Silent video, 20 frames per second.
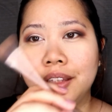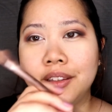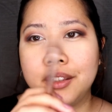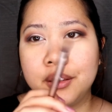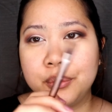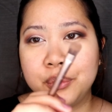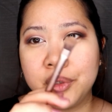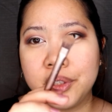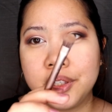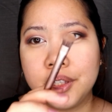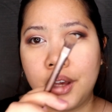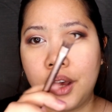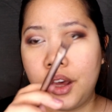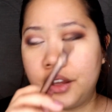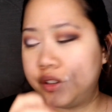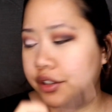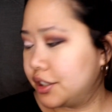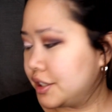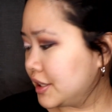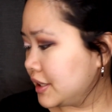and then with the
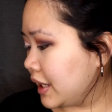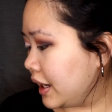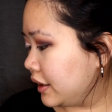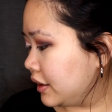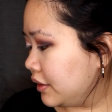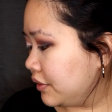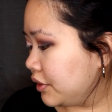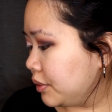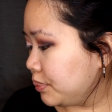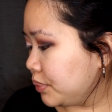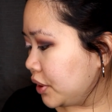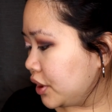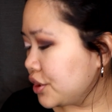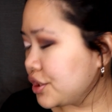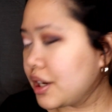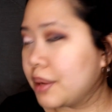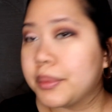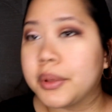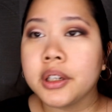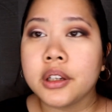other side of the brush,
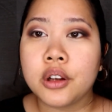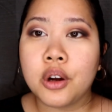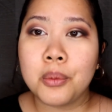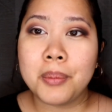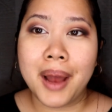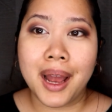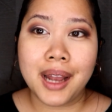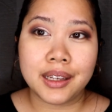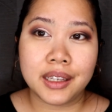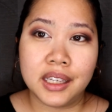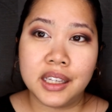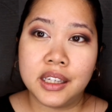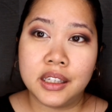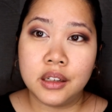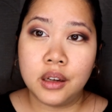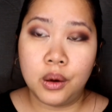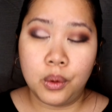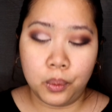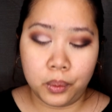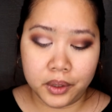I'm gonna go back
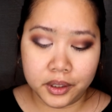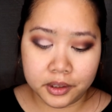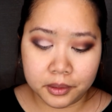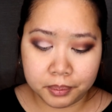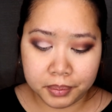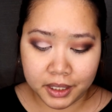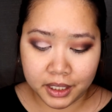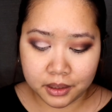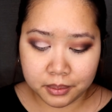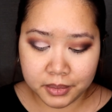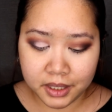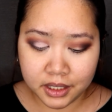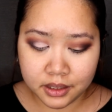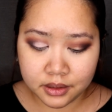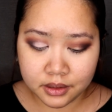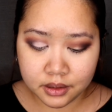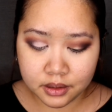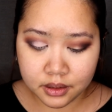in with the pigment.